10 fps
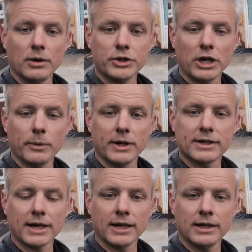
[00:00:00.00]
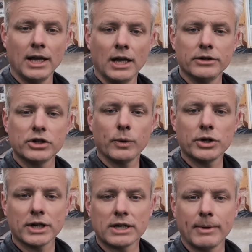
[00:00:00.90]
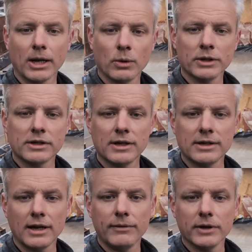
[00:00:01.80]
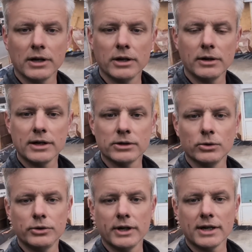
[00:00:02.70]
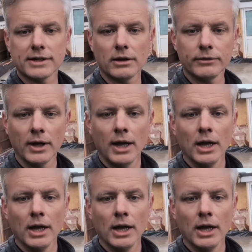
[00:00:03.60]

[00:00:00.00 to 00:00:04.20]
I'll show you in a second. Just a quick chat about quantities if you're going to do this and order it yourself.